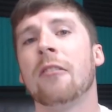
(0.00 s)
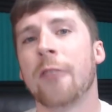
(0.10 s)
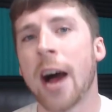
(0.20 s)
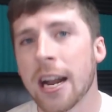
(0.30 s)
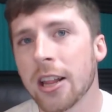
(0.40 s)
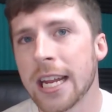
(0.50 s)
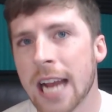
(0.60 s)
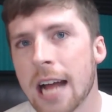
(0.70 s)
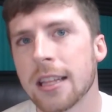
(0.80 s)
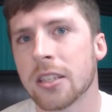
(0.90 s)
finally
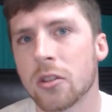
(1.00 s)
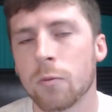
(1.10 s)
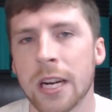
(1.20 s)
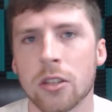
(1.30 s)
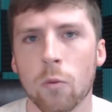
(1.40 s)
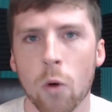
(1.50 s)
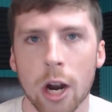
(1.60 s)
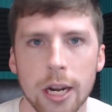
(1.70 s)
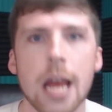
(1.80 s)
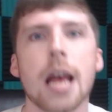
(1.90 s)
got this swing to
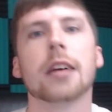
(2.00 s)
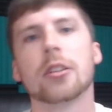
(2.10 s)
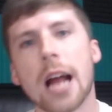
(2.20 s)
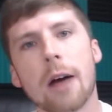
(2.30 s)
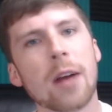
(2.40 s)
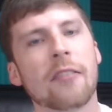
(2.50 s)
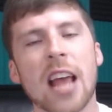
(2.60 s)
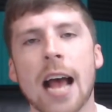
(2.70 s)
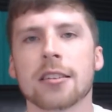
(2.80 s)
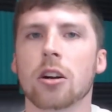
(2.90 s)
work. So now we have
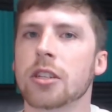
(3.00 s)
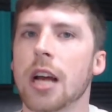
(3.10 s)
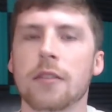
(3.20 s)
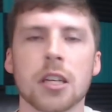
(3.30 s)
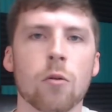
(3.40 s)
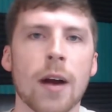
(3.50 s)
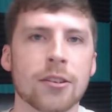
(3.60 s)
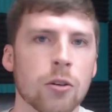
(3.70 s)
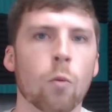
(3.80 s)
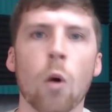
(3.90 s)
to ask ourselves the
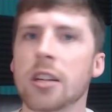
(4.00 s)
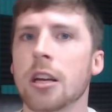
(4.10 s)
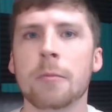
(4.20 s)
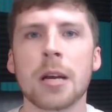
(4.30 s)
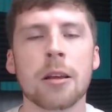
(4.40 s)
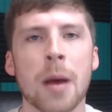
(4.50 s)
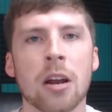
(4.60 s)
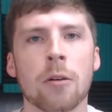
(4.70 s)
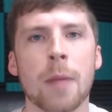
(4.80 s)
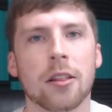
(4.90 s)
question, what's gonna be the
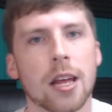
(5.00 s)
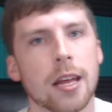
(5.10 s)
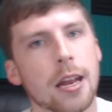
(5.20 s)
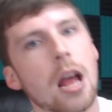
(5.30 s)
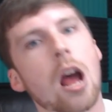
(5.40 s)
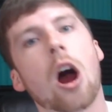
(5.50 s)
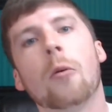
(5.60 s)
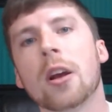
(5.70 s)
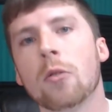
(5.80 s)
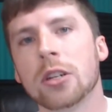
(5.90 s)
better method? Are
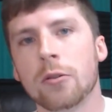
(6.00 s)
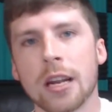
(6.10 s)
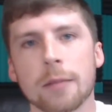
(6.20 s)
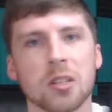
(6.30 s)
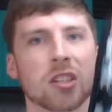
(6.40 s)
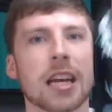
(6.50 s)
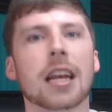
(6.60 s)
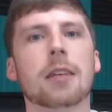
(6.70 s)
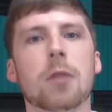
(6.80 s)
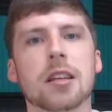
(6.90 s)
we going to end up
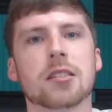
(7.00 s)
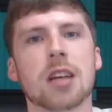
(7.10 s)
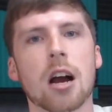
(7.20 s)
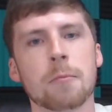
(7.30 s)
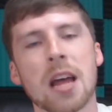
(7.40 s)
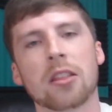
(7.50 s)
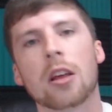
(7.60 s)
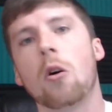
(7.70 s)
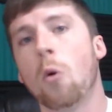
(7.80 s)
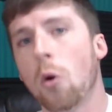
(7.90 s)
sticking with the sock
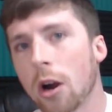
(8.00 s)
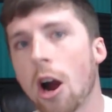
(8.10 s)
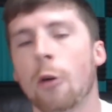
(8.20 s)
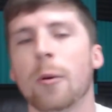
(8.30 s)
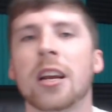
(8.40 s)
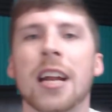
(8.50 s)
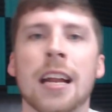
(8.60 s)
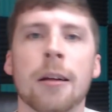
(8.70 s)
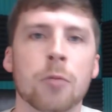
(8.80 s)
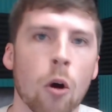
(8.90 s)
method, or are we gonna
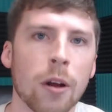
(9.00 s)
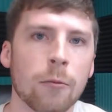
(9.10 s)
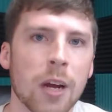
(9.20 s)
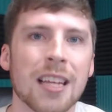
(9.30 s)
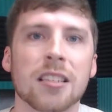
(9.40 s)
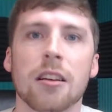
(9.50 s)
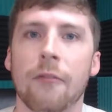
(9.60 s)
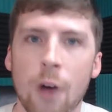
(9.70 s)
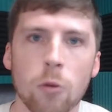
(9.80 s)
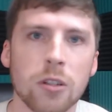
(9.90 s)
end up going with this
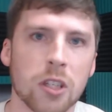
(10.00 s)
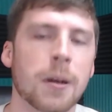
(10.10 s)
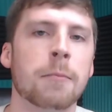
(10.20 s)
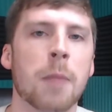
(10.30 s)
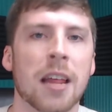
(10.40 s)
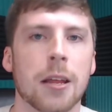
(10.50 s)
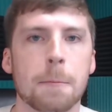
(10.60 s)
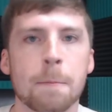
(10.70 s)
phone swing method?